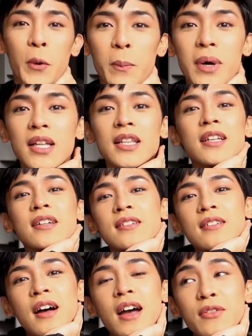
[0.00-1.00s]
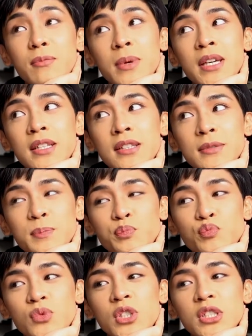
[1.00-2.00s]
but I've
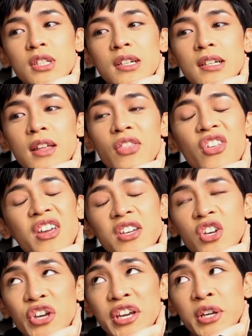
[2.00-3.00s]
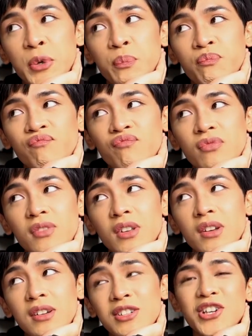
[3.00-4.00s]
been thinking.
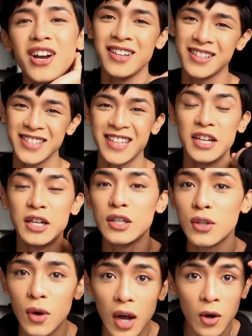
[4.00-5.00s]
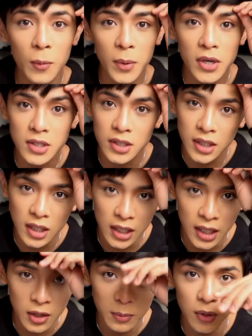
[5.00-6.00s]
Chats! No, ako
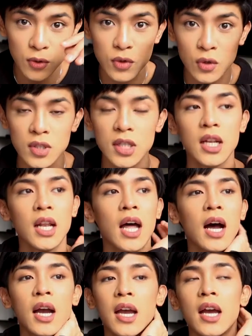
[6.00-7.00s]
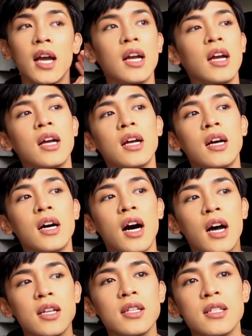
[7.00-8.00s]
personally, ano bang gusto ko sa lalaki?
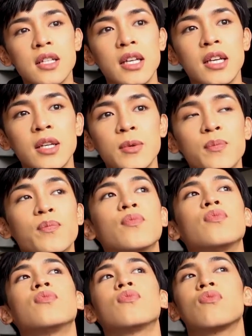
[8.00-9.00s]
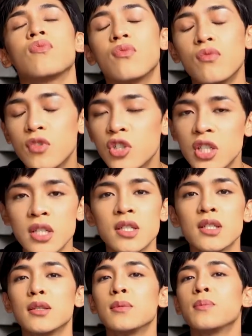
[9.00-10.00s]
Honestly,
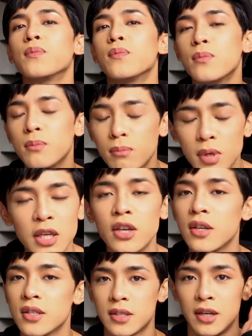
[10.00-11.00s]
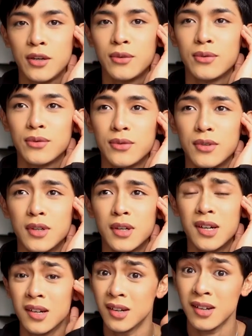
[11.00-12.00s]
just be yourself.
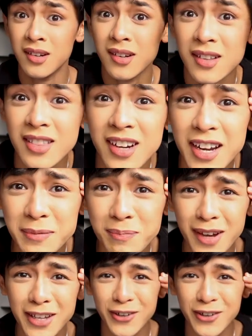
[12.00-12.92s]
Treat ba